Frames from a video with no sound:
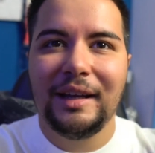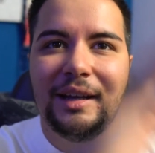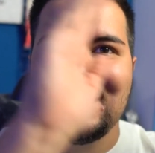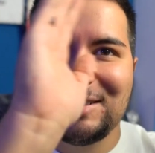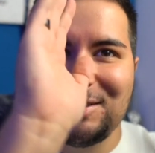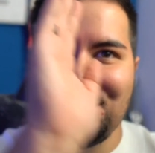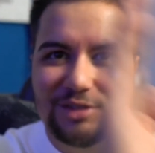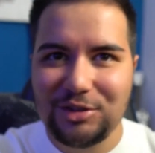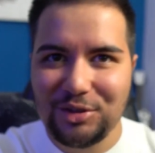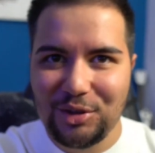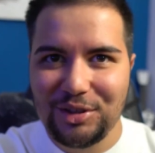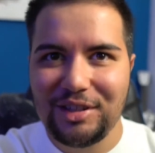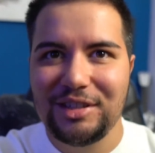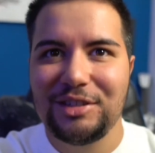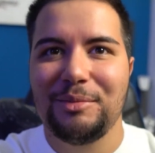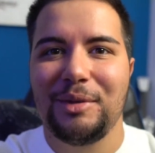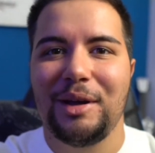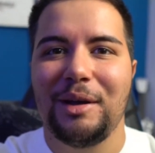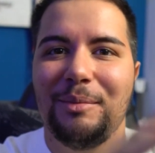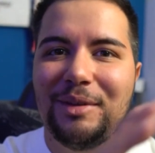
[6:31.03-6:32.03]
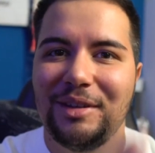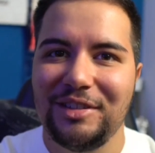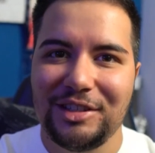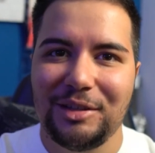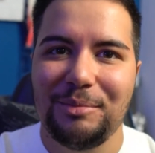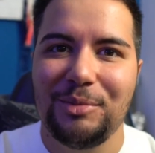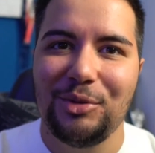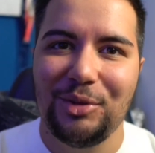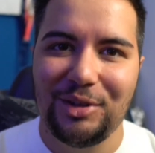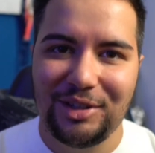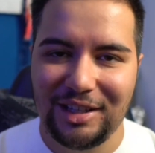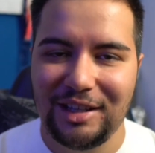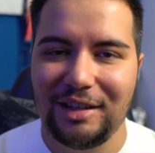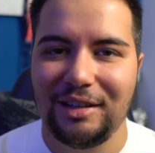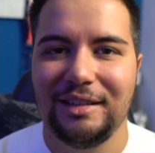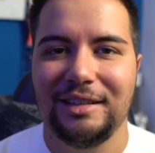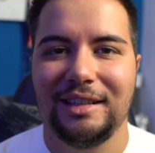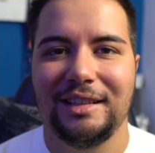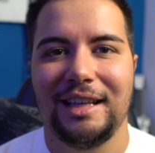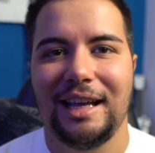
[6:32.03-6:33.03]
These are all experiments I'm doing here
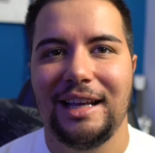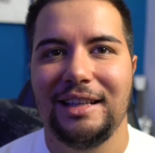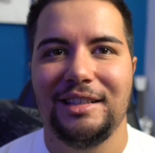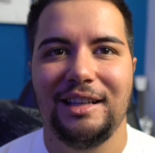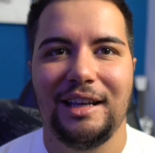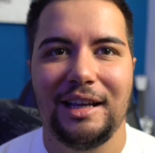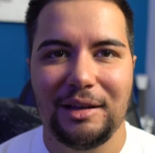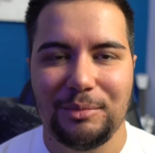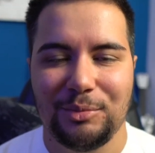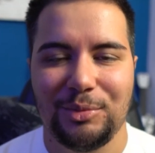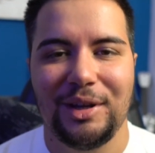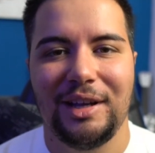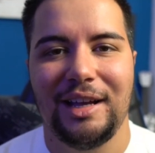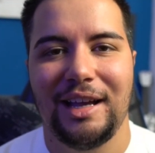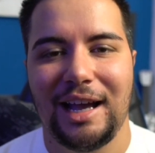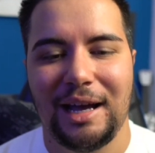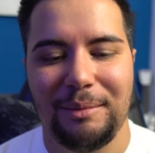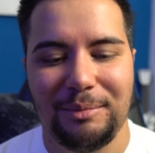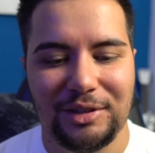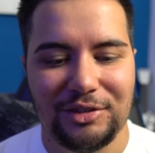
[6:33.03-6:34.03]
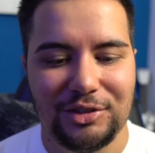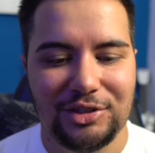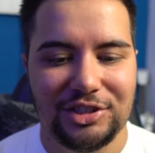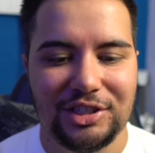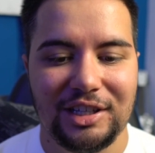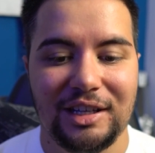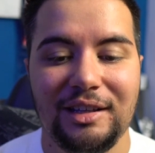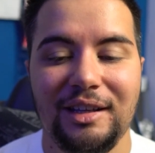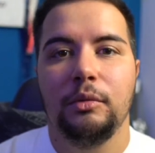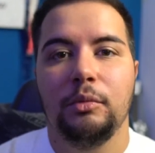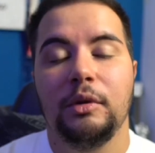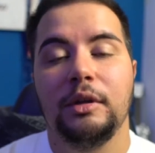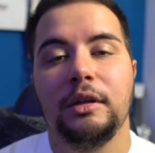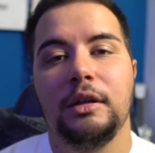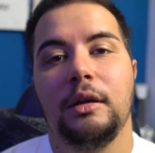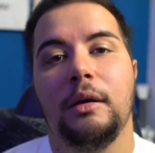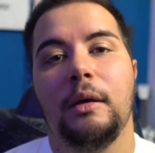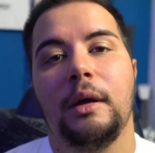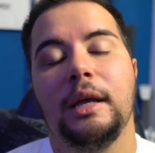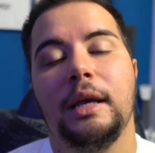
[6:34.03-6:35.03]
at the desk, and I'm really happy to share them with
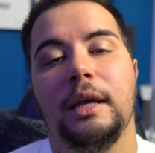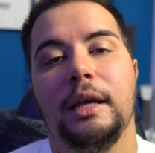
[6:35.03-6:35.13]
you.